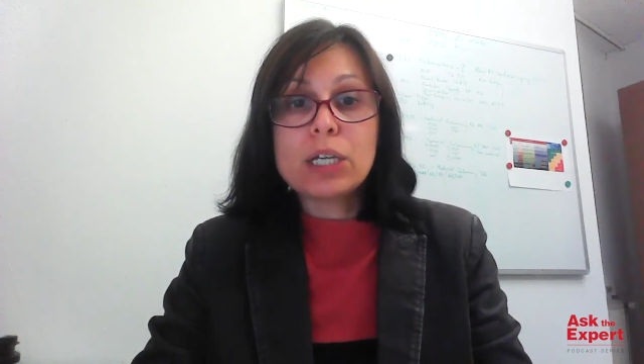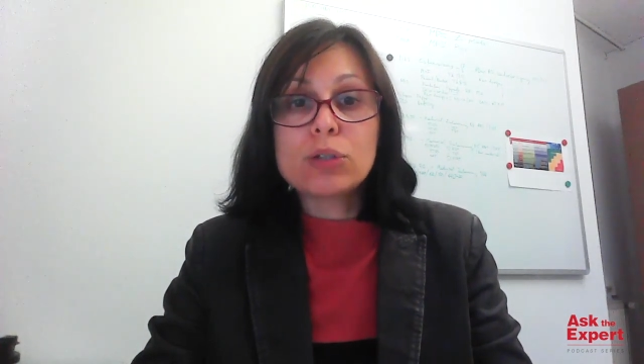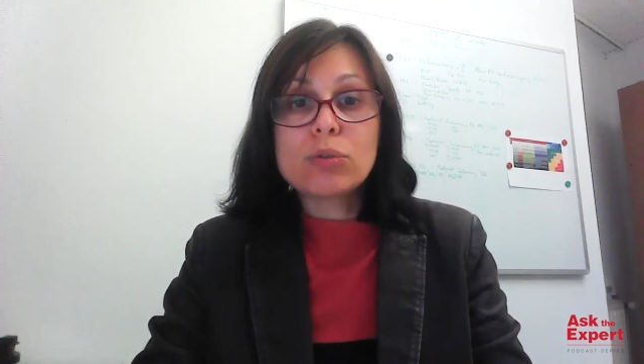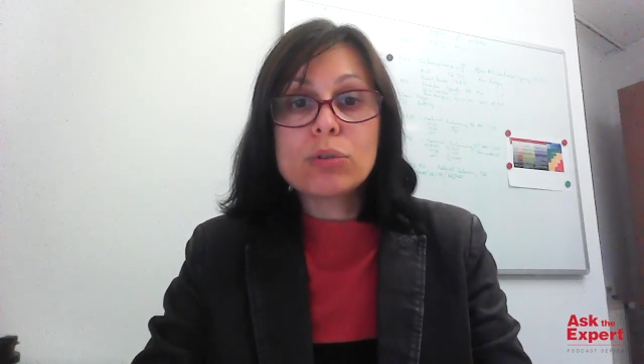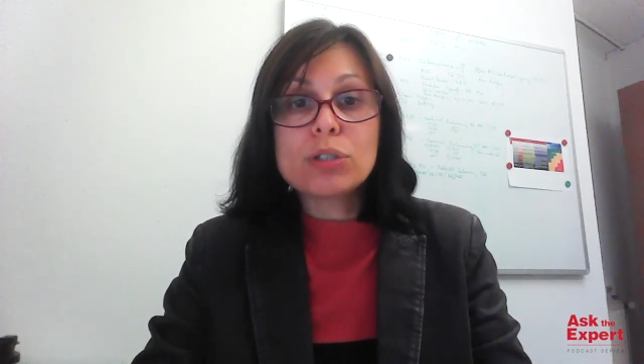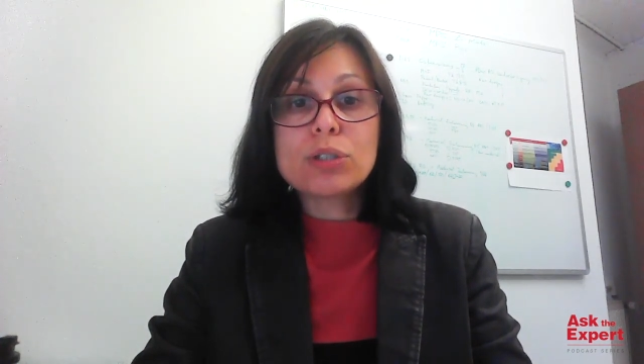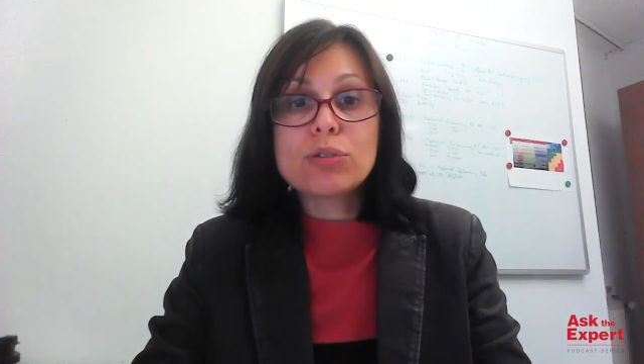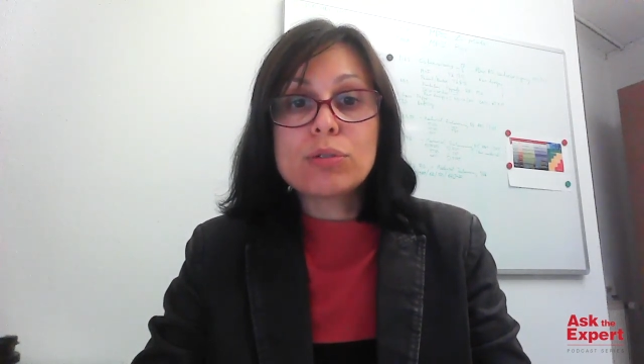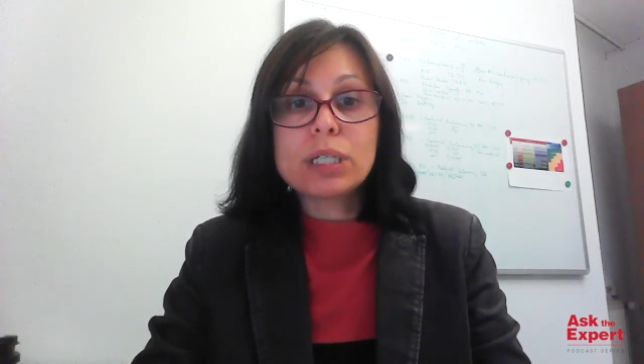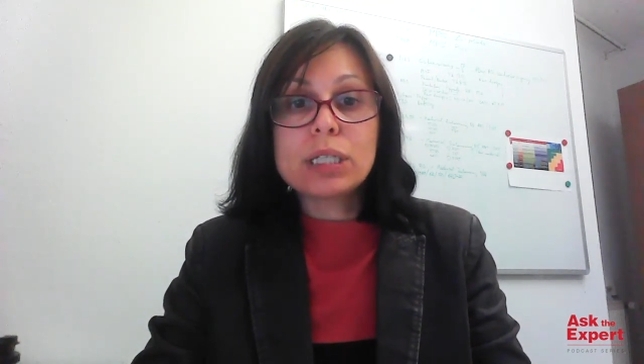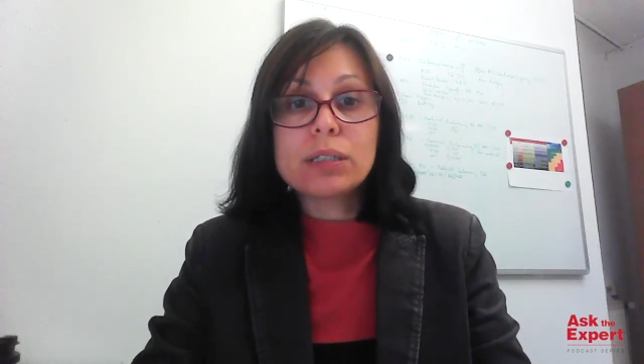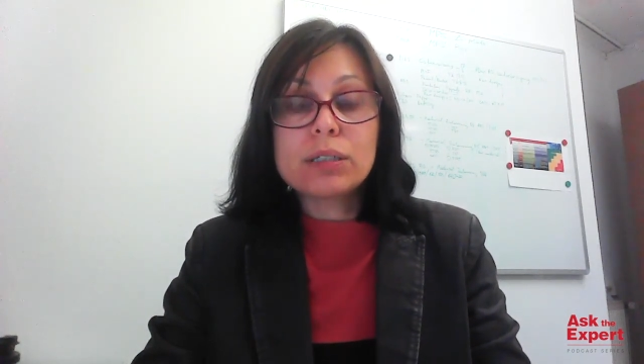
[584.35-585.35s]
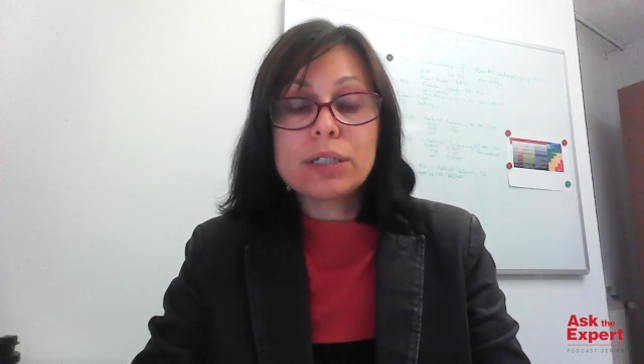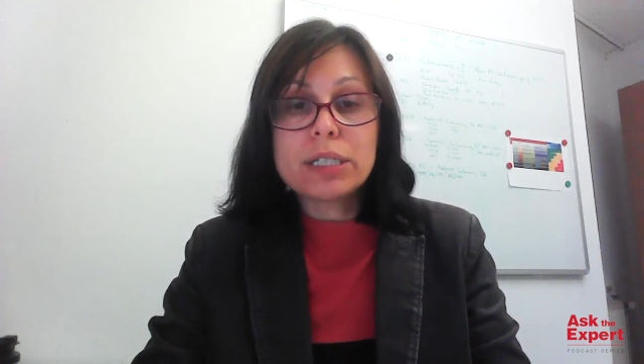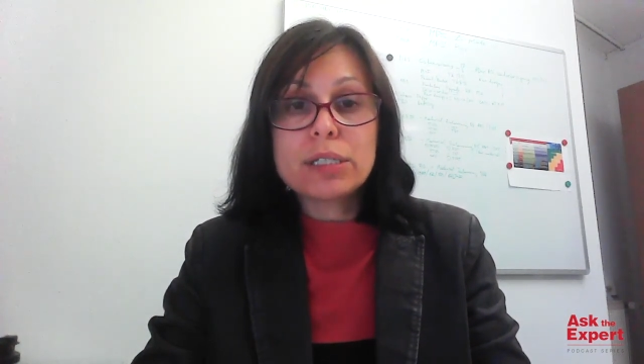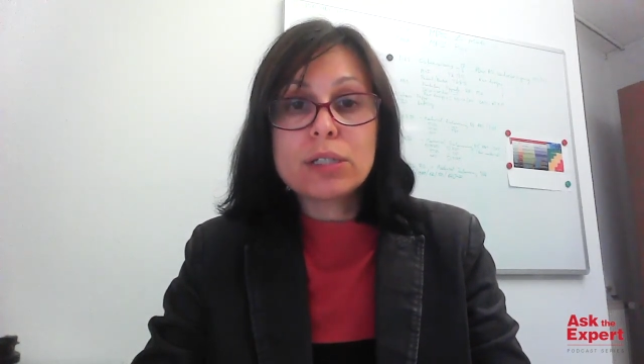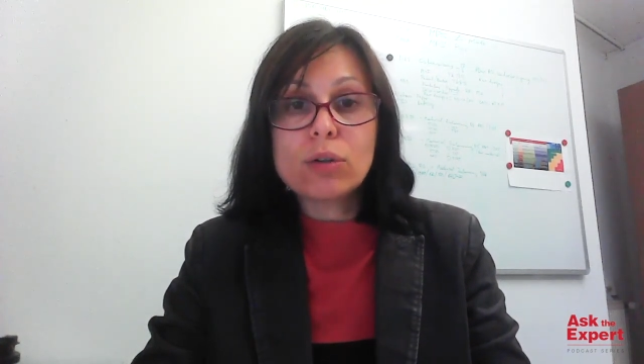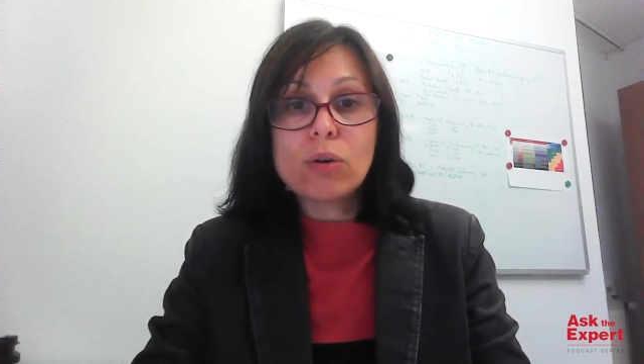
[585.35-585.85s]
in order to
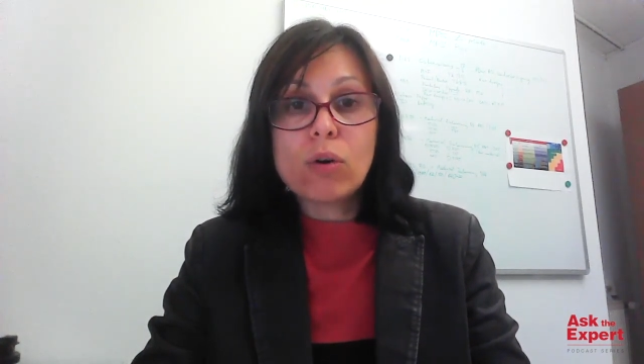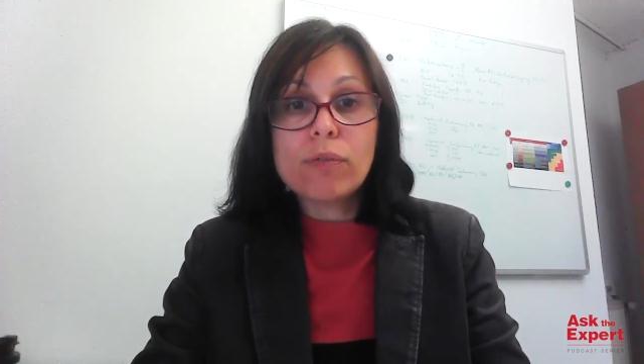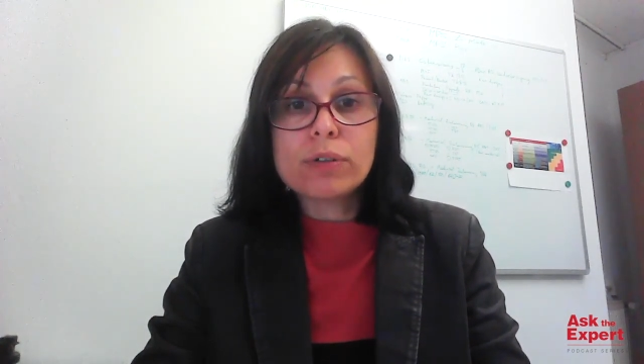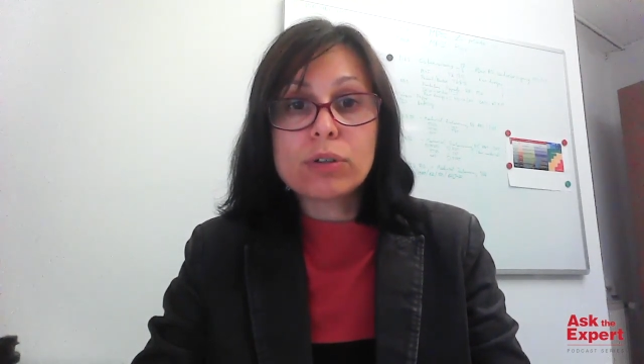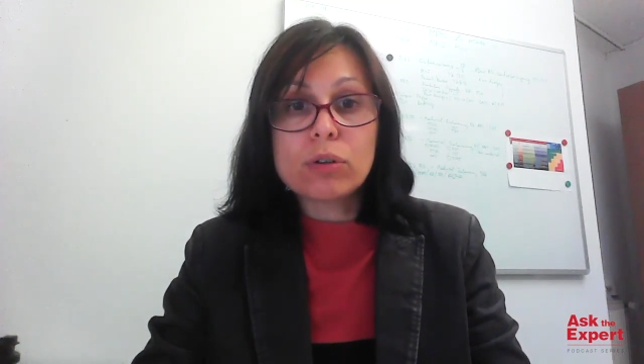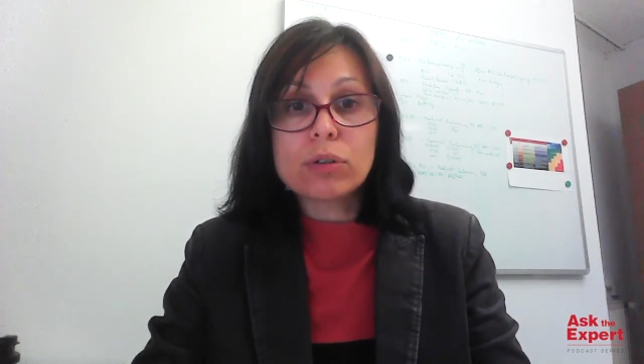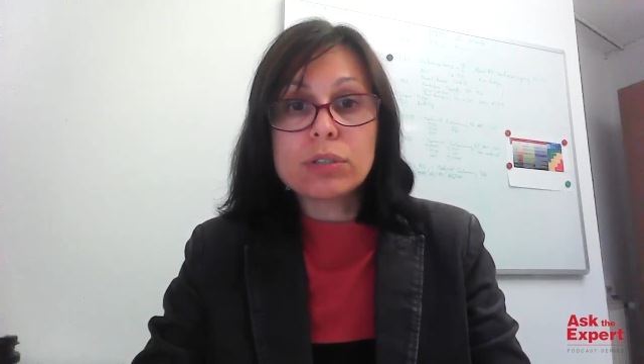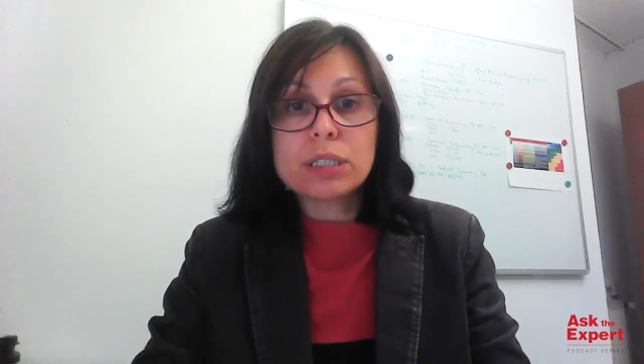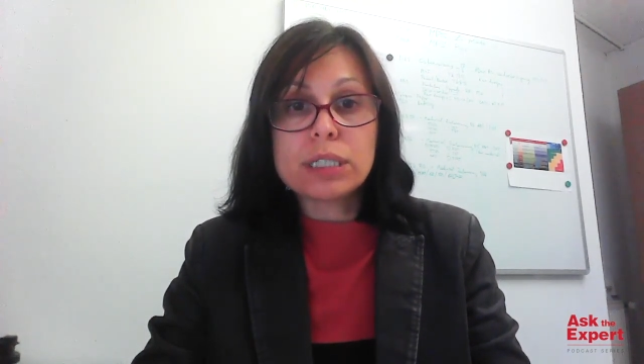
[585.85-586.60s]
increase the overall